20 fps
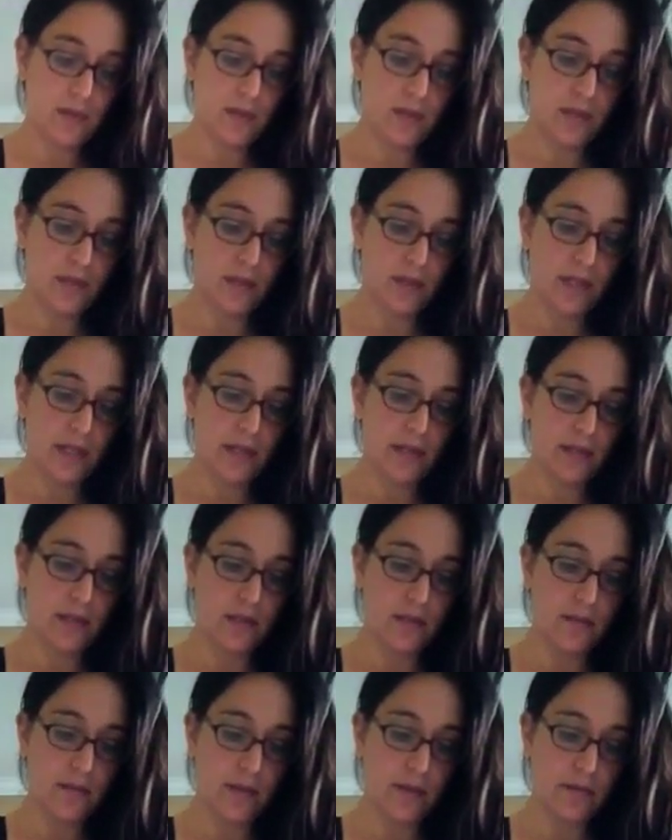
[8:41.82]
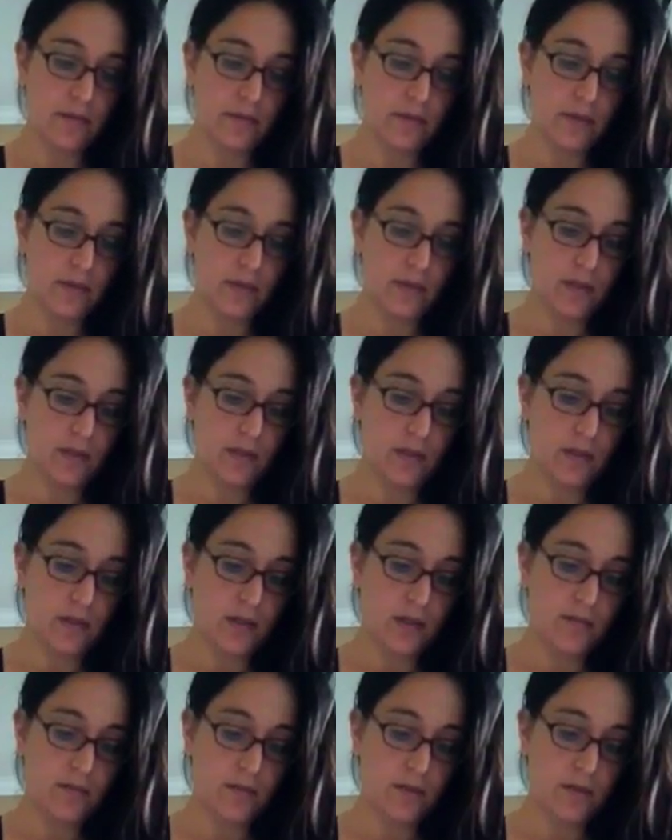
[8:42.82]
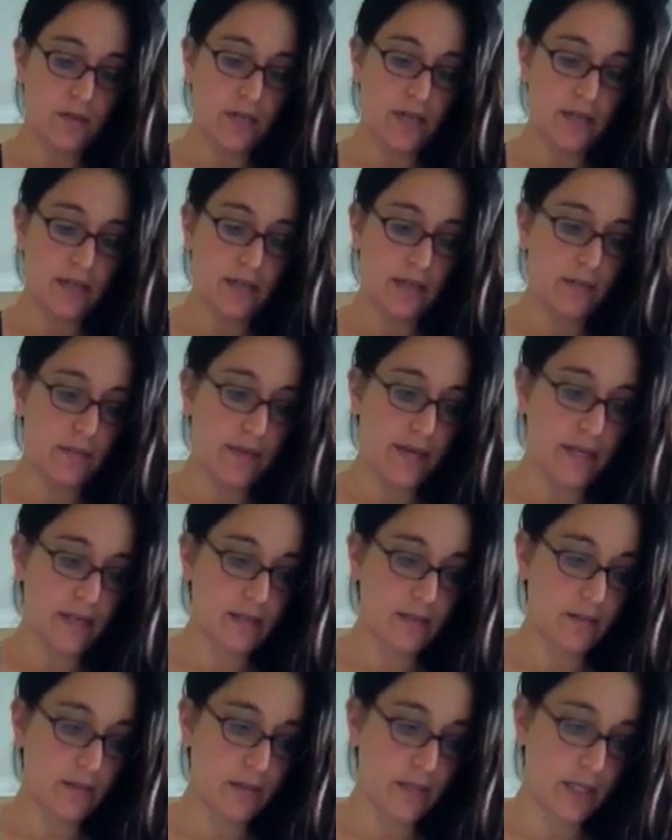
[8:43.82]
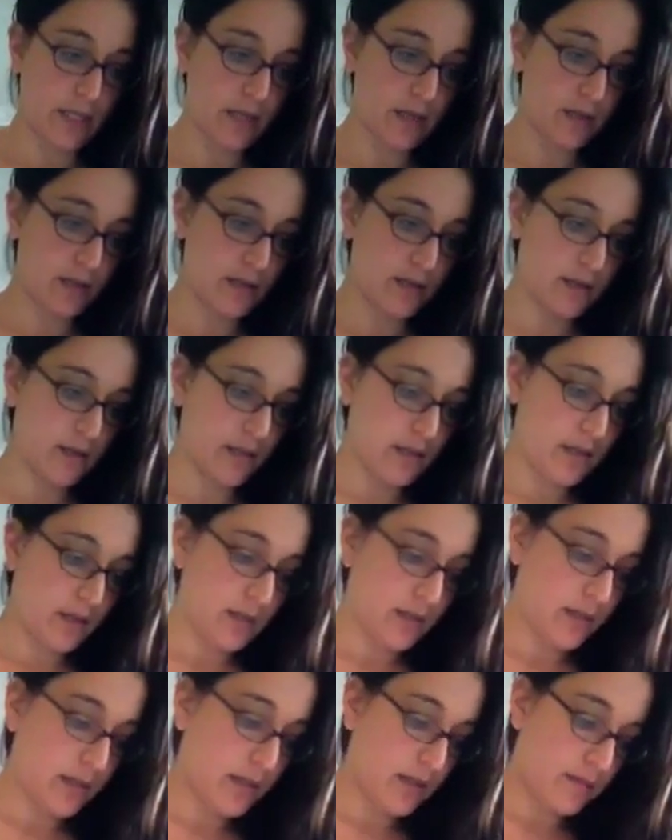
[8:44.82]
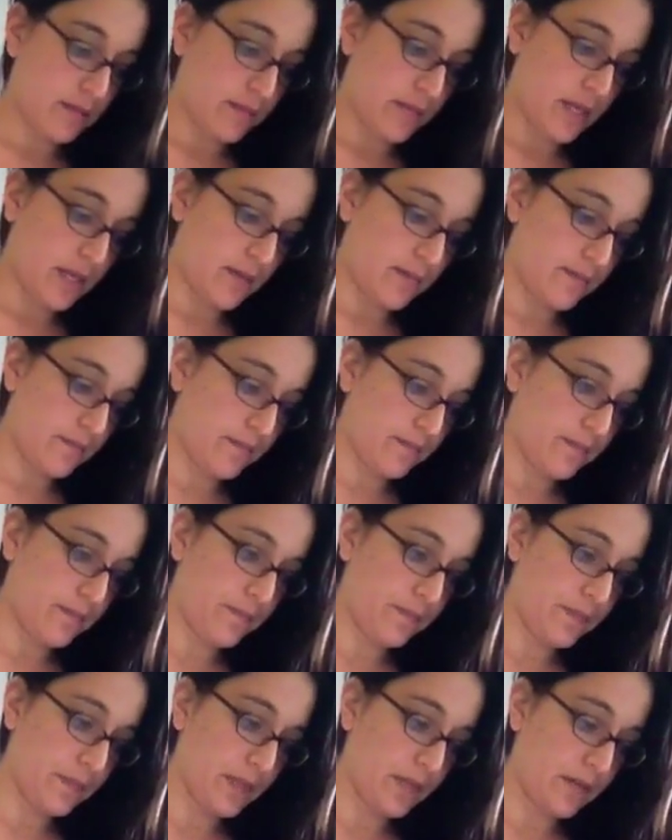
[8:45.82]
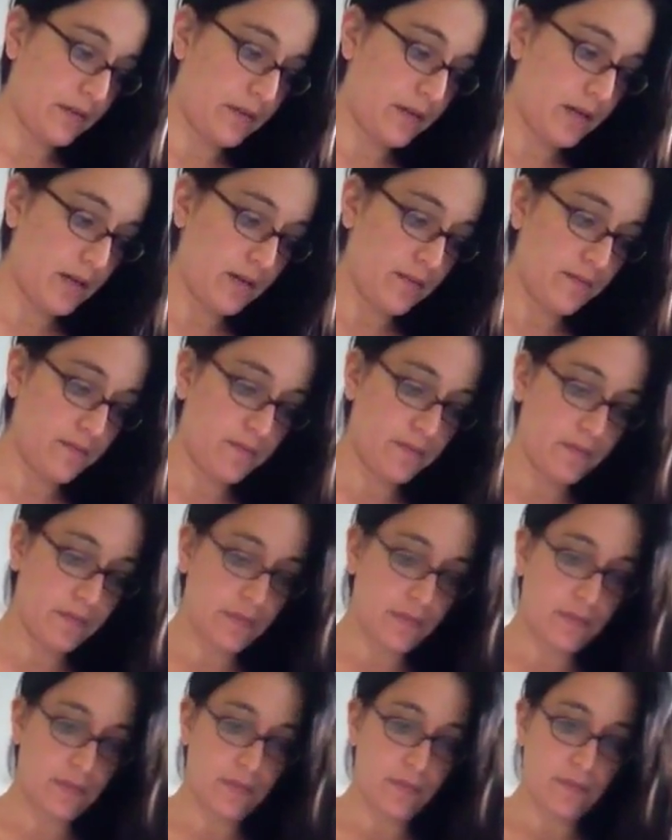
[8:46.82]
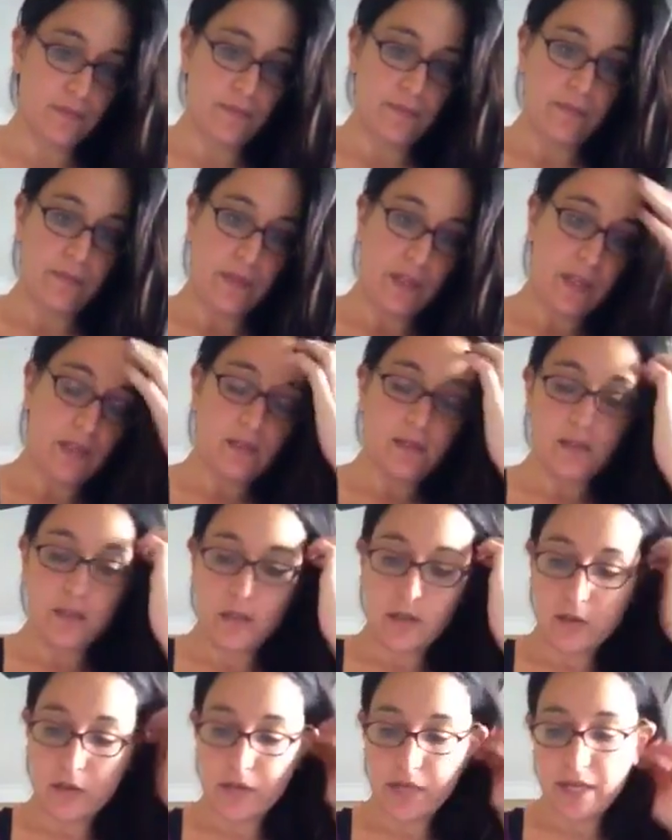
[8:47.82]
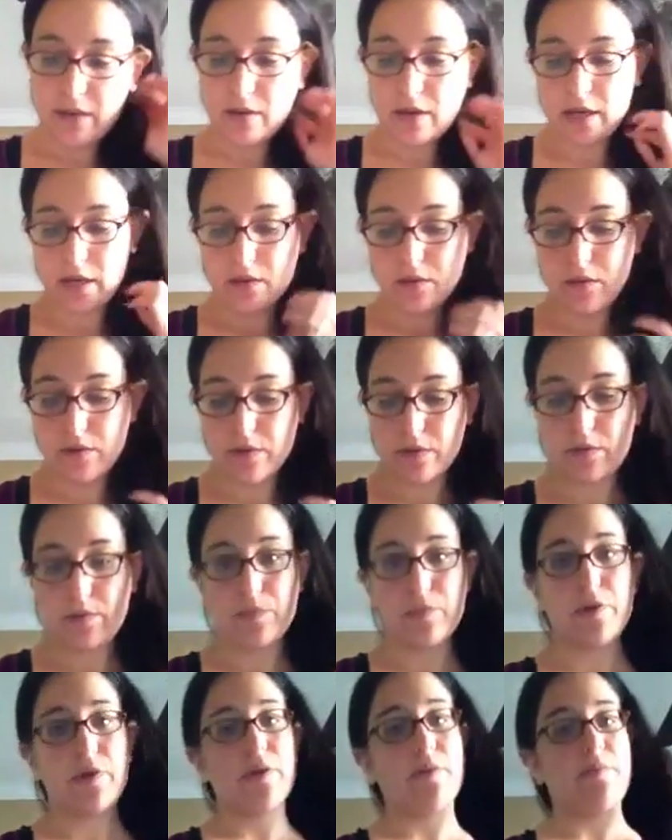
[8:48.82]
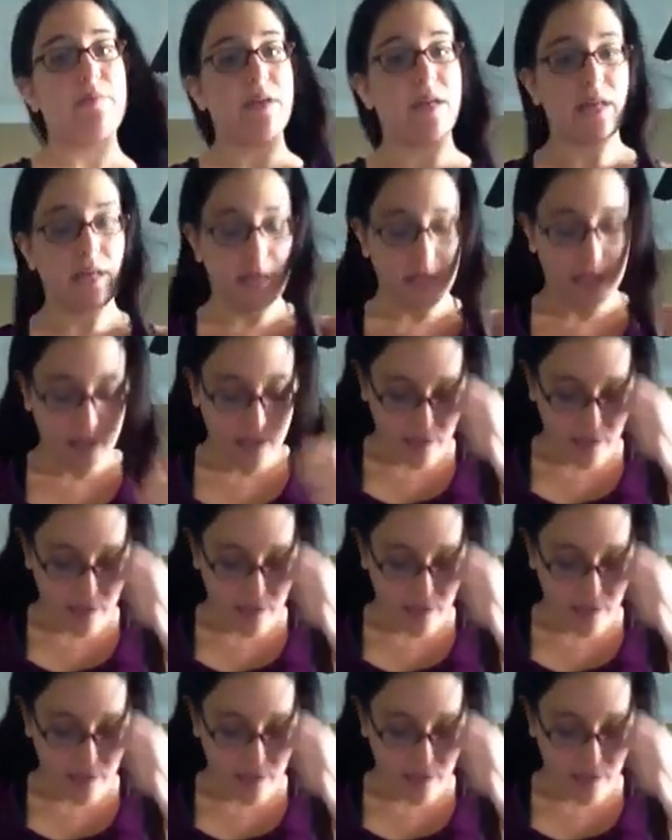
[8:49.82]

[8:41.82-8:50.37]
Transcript: the least amount of stress it possibly can be. Alright, so now I will put my